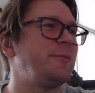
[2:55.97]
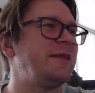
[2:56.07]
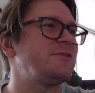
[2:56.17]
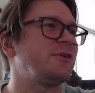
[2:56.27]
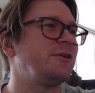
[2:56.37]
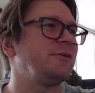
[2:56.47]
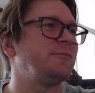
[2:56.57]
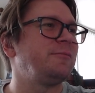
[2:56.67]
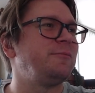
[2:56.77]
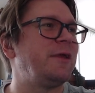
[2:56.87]

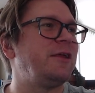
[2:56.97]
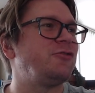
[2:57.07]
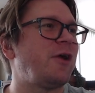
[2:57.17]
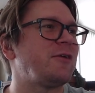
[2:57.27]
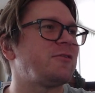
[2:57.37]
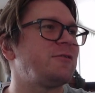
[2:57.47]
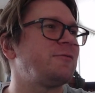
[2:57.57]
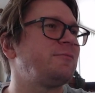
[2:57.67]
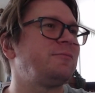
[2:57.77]
midi dress,